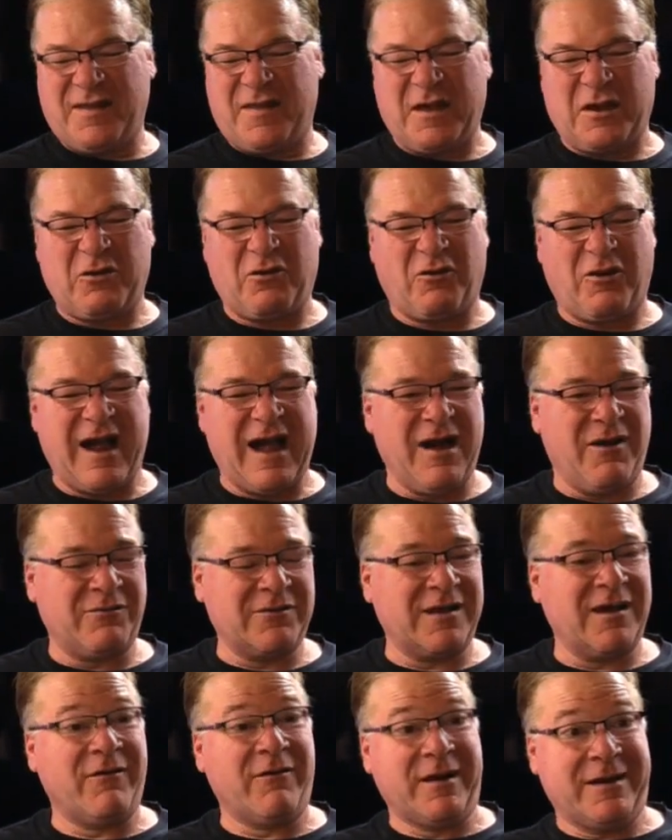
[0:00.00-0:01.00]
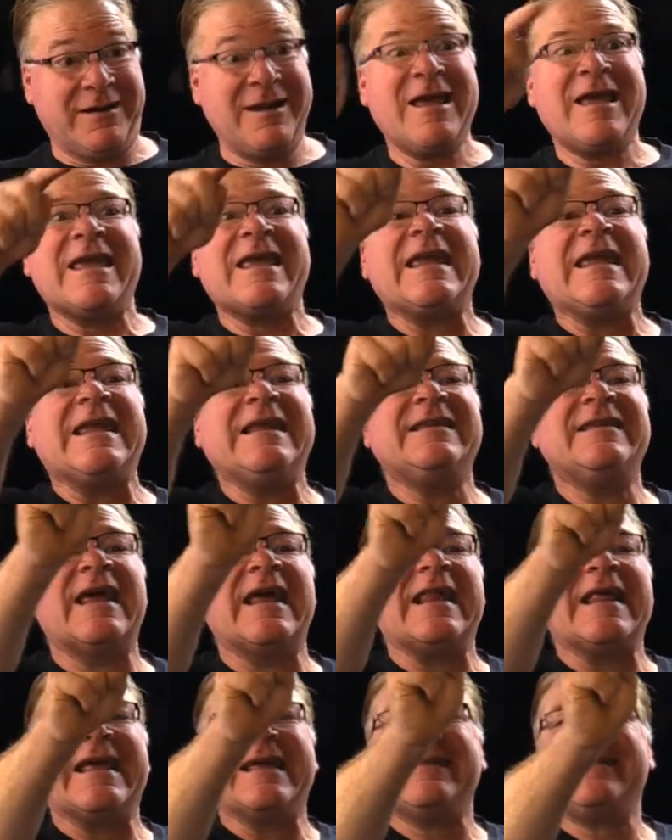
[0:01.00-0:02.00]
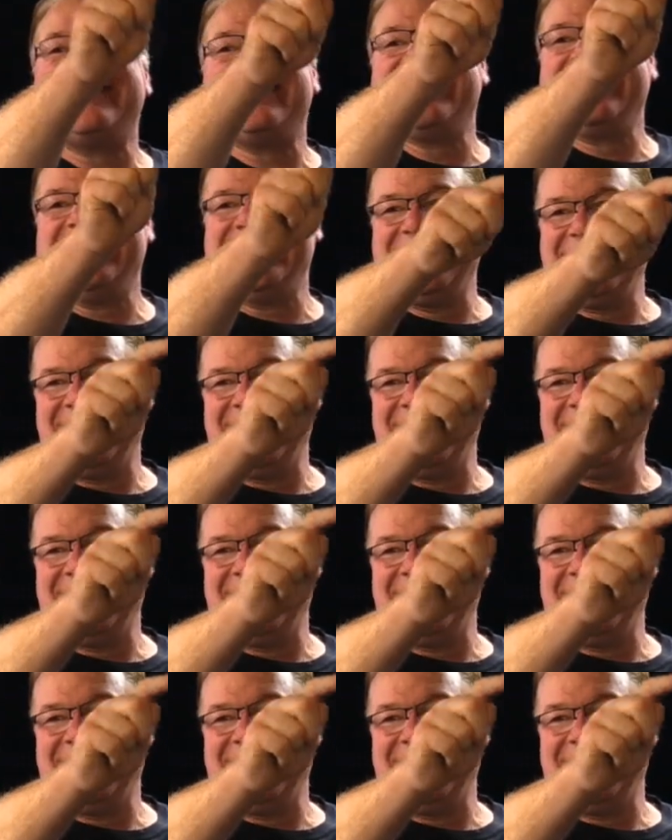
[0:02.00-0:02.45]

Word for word: to the ground, going, he did it.